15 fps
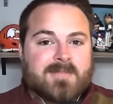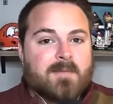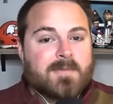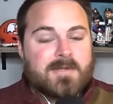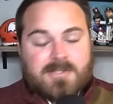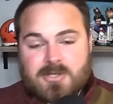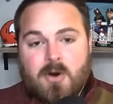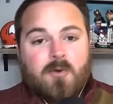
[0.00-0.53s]
I've
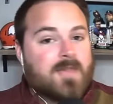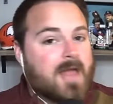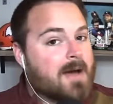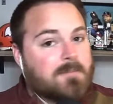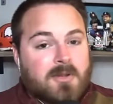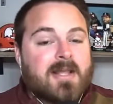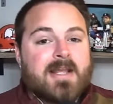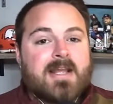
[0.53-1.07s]
been told and
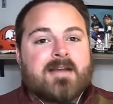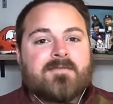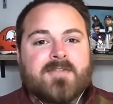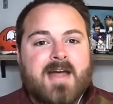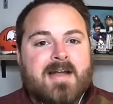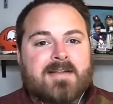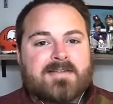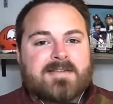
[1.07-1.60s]
I believe
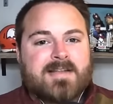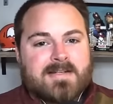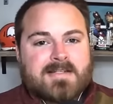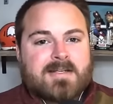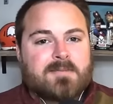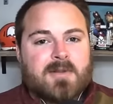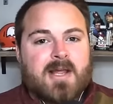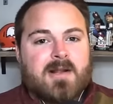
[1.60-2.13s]
that the
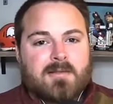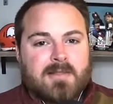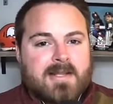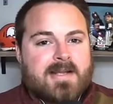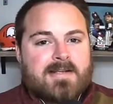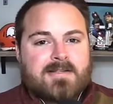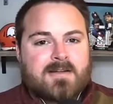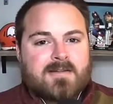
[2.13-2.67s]
NCAA
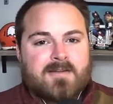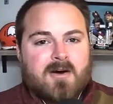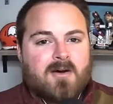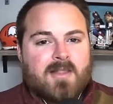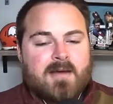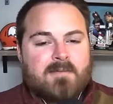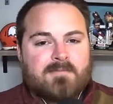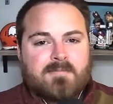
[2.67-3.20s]
leaked
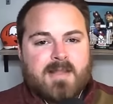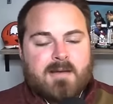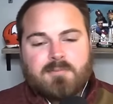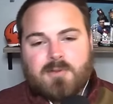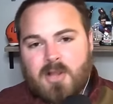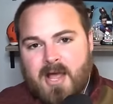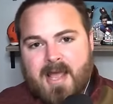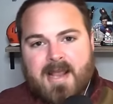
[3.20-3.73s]
all that
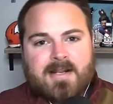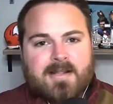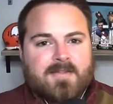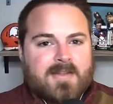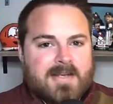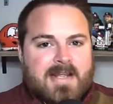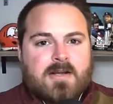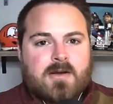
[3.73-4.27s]
plane
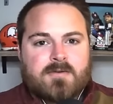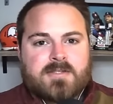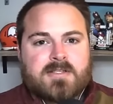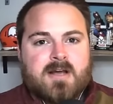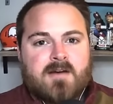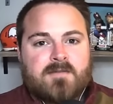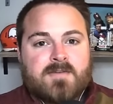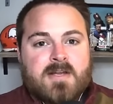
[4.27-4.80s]
and the Nico
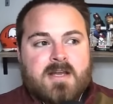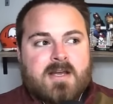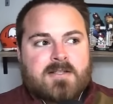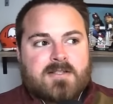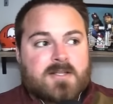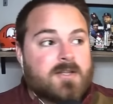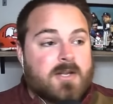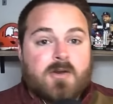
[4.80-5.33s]
stuff
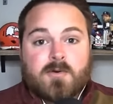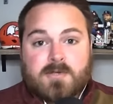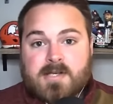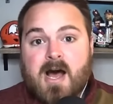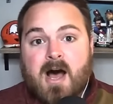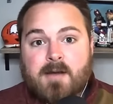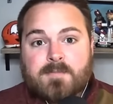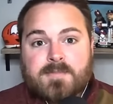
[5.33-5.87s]
to the New York
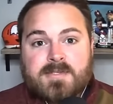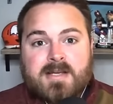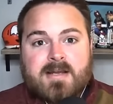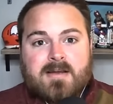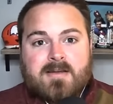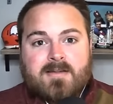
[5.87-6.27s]
Times.